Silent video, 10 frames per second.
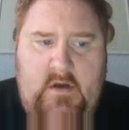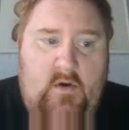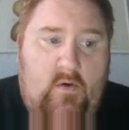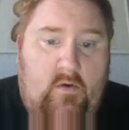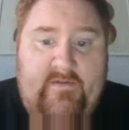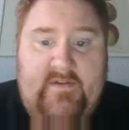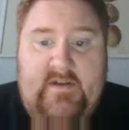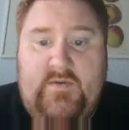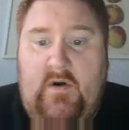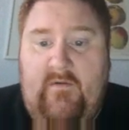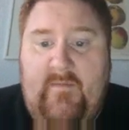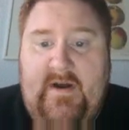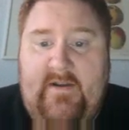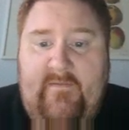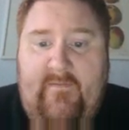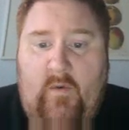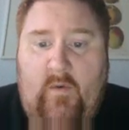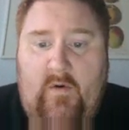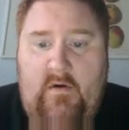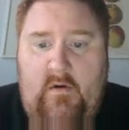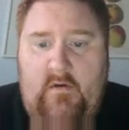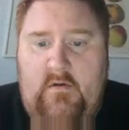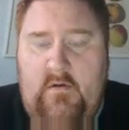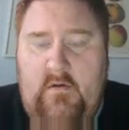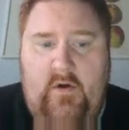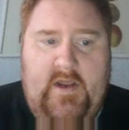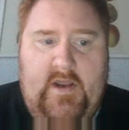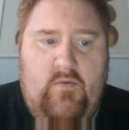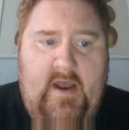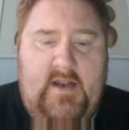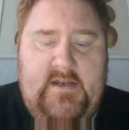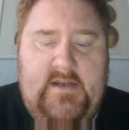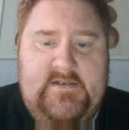or even that 12 minus 4 could equal x.